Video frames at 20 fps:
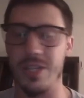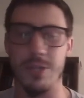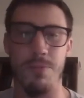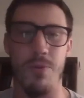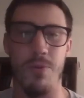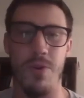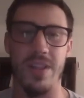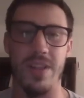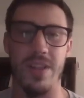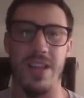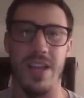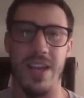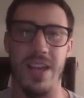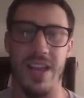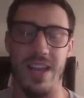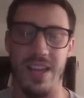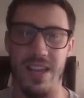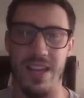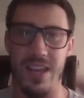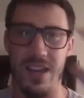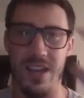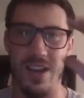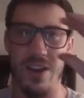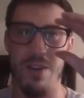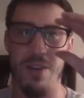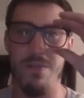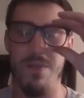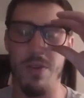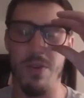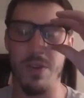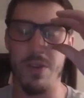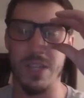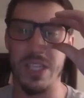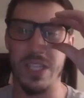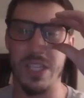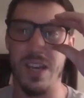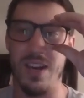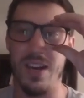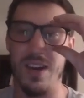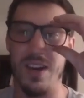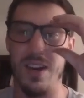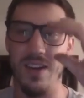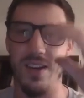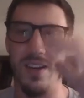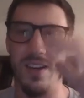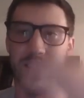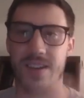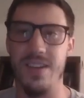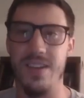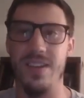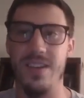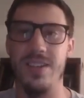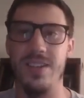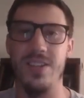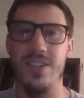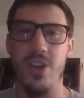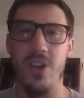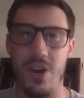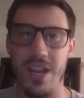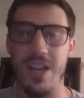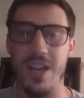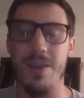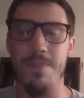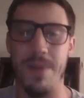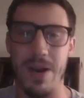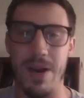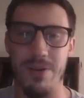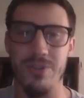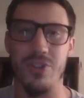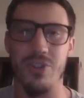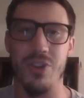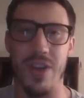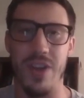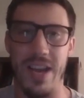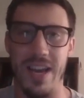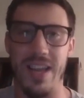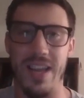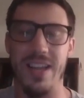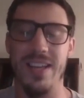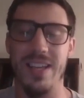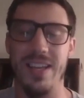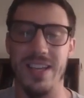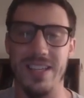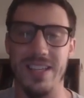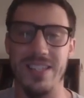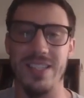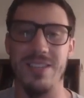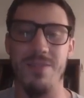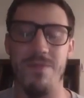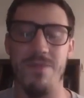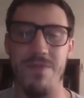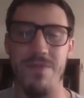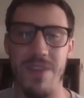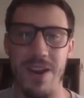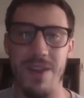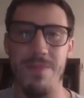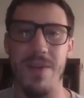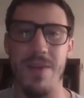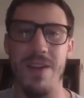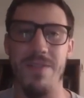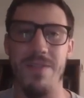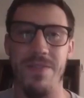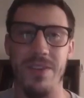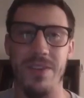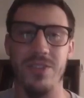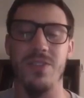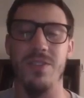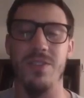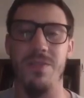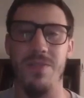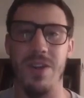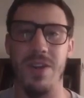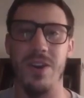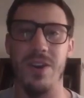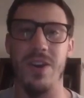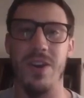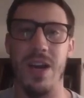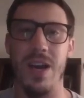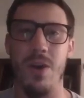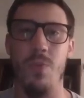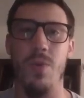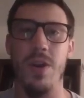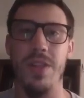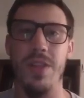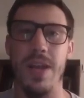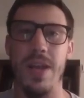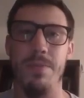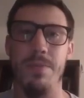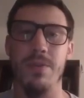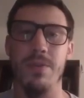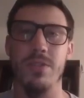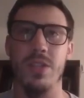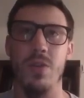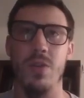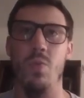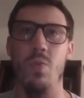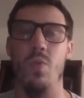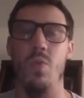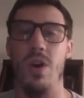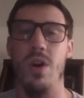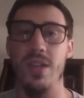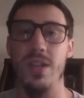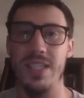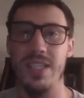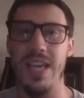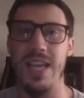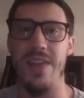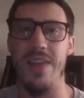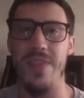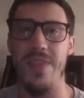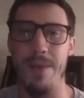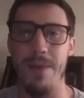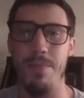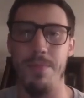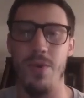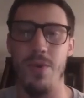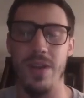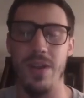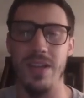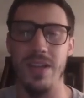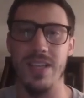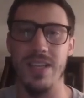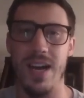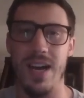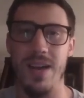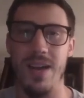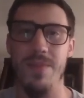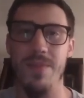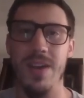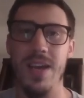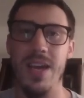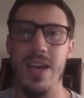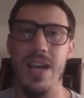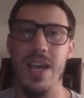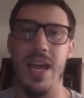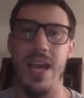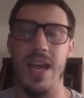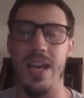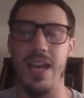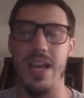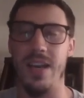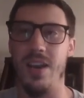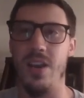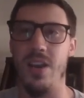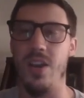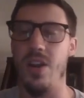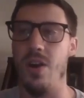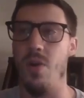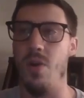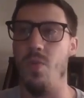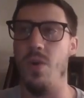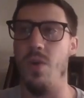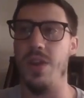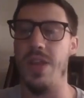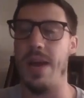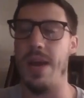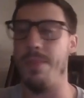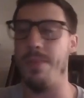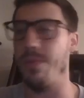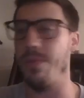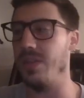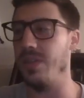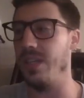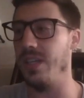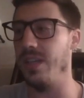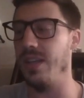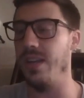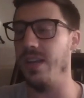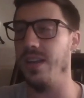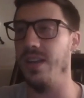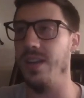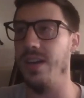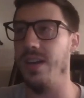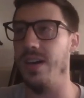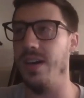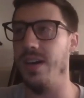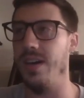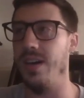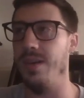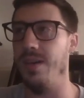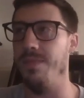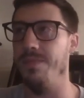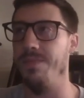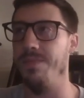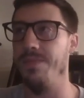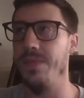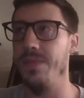point, like, focusing on talking about training is very beneficial to figuring out what that person wants at that point in time, and what that person kind